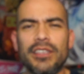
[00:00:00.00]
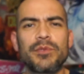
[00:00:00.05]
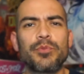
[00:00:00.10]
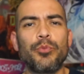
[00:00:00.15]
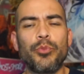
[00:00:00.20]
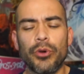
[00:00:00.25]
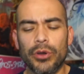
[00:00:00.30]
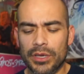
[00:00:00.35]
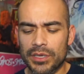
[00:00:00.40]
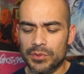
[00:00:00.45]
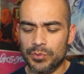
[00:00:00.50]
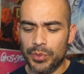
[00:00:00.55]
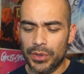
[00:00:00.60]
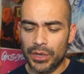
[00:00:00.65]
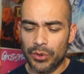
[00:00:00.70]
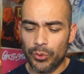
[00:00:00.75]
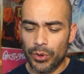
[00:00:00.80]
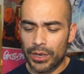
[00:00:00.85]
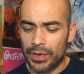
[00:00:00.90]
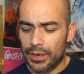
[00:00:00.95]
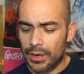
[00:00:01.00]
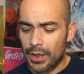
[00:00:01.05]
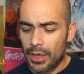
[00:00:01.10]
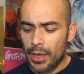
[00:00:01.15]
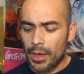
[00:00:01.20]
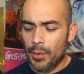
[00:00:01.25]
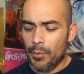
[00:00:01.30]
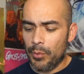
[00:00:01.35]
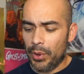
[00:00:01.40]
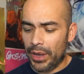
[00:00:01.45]
This book is being written
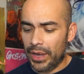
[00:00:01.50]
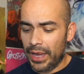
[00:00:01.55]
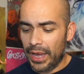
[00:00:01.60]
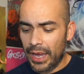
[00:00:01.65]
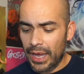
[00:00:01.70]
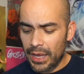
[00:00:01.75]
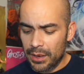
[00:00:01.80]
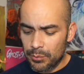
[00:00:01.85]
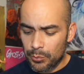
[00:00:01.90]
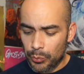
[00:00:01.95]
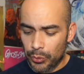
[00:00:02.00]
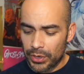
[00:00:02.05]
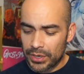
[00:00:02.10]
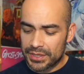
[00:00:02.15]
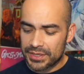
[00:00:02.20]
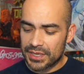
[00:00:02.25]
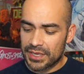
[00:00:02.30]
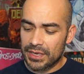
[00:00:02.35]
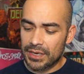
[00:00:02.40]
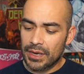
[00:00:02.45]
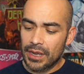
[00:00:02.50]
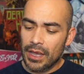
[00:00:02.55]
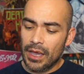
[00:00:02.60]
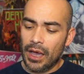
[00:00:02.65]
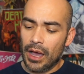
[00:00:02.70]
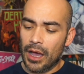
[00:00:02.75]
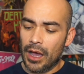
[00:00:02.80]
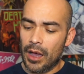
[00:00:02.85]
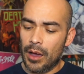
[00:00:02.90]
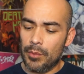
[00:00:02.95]
by Ed Brisson.
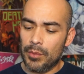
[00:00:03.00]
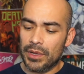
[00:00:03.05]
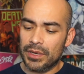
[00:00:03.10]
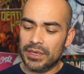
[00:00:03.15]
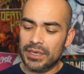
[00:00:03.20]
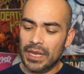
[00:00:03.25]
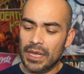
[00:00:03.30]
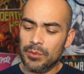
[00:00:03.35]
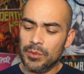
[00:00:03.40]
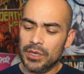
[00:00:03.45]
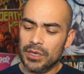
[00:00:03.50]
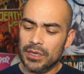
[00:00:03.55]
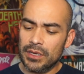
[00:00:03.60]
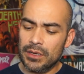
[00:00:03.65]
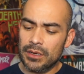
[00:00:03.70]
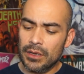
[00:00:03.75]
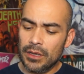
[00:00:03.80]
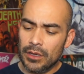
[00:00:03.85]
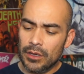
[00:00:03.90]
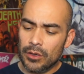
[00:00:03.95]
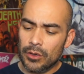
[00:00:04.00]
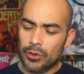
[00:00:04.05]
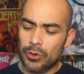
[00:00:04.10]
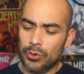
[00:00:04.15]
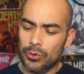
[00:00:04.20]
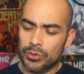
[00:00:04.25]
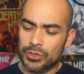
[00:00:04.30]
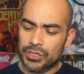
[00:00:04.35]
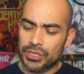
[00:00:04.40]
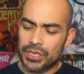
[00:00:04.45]
Damian
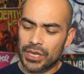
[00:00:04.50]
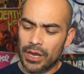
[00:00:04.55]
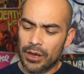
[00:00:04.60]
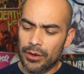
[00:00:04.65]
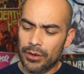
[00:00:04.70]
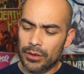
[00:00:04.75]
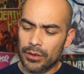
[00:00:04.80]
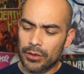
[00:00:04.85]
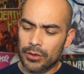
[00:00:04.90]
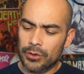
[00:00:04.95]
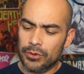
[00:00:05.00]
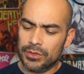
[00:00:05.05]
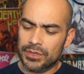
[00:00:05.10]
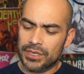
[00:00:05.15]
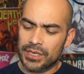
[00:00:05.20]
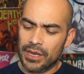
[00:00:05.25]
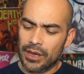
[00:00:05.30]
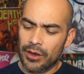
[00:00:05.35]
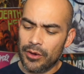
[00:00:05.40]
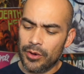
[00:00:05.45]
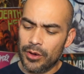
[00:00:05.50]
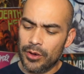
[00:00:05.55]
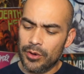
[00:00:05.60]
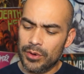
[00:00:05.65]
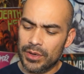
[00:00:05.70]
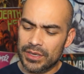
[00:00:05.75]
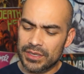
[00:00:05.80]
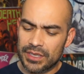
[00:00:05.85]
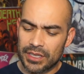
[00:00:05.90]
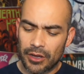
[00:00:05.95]

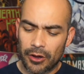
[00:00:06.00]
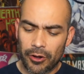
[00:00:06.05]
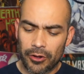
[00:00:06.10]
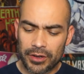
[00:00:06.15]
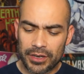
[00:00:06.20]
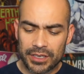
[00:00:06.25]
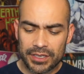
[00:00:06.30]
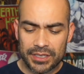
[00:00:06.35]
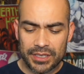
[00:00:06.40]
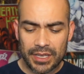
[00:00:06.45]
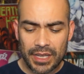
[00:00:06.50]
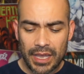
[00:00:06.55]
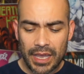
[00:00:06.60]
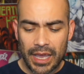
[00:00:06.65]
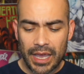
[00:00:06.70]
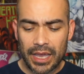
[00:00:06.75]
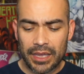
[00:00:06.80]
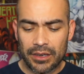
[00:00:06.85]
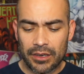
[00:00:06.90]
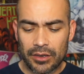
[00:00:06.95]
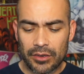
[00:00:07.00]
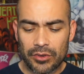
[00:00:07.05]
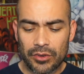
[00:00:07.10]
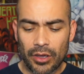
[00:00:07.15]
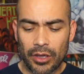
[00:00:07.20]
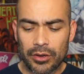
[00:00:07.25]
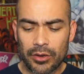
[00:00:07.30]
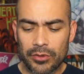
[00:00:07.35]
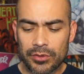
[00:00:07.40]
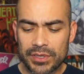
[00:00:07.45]
Cusiero is the artist and
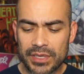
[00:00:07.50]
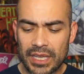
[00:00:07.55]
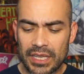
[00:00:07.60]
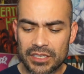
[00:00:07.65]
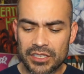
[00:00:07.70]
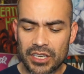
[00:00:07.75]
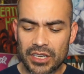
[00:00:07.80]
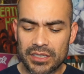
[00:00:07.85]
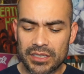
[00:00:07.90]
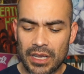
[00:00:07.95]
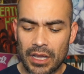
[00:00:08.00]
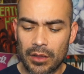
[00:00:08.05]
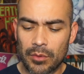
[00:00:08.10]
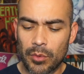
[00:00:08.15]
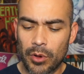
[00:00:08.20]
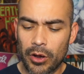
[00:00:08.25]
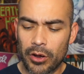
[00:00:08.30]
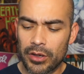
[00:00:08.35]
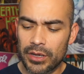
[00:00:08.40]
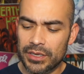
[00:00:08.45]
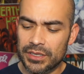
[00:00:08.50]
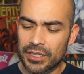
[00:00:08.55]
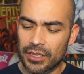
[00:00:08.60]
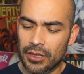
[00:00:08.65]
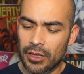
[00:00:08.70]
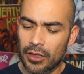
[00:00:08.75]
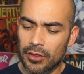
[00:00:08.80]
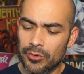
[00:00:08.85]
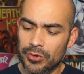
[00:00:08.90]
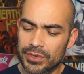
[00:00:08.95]
Dono Sanchez Almara is the
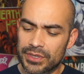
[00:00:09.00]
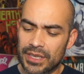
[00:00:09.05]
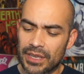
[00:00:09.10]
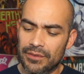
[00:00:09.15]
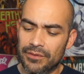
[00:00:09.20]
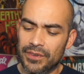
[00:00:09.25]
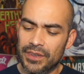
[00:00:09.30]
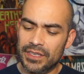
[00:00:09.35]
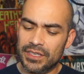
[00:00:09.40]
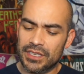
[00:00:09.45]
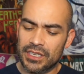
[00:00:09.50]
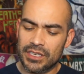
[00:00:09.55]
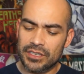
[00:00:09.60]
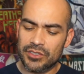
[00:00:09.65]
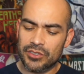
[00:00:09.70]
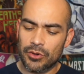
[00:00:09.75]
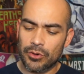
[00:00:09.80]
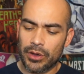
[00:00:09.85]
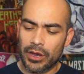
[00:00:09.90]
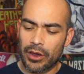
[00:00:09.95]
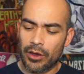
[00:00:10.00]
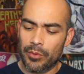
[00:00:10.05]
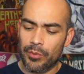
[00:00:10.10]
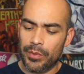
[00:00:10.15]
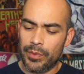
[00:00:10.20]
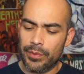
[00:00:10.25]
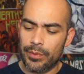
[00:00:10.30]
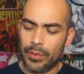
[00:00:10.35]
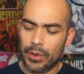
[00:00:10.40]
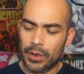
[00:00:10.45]
colorist and VC's Joe
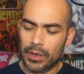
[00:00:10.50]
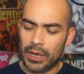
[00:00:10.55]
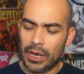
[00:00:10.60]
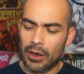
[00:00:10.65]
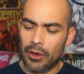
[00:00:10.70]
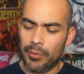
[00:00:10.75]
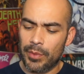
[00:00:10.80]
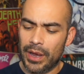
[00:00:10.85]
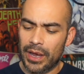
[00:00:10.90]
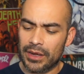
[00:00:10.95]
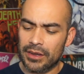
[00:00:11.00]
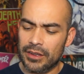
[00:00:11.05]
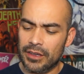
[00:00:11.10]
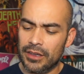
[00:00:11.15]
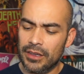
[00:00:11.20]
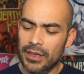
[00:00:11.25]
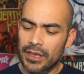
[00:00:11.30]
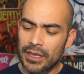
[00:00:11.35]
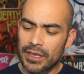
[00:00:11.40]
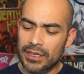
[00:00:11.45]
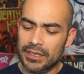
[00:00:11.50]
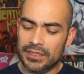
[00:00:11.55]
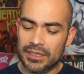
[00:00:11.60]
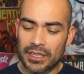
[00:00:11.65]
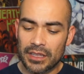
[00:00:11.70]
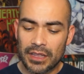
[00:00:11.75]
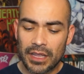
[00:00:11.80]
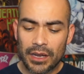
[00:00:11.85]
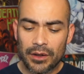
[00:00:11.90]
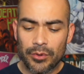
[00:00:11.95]
Caramagna is
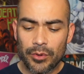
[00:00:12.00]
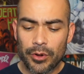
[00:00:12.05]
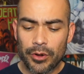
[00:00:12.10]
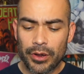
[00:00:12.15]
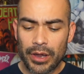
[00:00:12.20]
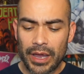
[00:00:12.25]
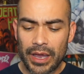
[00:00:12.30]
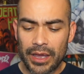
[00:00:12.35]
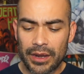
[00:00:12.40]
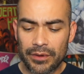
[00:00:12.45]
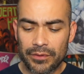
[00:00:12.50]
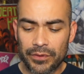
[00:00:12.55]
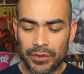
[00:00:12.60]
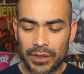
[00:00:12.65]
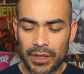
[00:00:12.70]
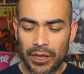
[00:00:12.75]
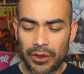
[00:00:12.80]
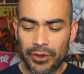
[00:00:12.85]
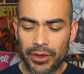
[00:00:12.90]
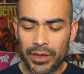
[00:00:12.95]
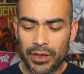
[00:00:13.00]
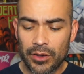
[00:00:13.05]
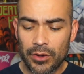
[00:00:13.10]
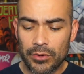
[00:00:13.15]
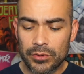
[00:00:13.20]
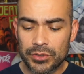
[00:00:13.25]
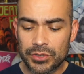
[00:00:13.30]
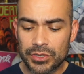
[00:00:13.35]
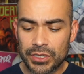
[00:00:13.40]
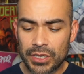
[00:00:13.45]
the letterer, and
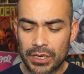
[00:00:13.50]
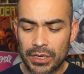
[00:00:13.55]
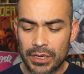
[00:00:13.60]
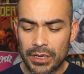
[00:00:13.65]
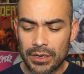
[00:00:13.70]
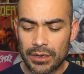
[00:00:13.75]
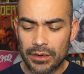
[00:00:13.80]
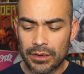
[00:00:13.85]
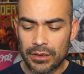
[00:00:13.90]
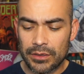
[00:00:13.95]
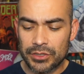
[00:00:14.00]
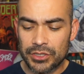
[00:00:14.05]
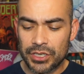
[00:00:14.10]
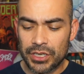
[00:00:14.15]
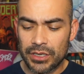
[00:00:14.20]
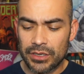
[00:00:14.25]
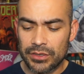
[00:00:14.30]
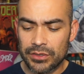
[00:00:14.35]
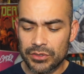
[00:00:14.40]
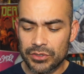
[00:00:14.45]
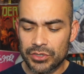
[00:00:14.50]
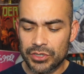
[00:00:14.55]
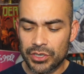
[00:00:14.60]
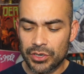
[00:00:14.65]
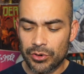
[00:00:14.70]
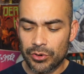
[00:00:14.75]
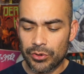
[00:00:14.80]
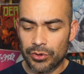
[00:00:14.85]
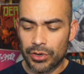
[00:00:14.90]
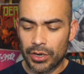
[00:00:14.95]
Valerio Gian
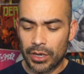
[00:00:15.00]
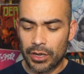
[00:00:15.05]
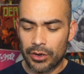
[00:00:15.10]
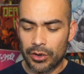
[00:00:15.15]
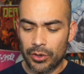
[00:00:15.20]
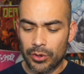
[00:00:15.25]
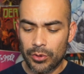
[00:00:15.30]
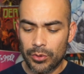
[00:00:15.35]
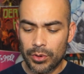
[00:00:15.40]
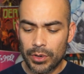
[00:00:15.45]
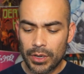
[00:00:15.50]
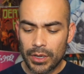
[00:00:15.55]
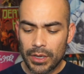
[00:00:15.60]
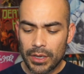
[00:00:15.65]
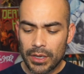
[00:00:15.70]
Giordano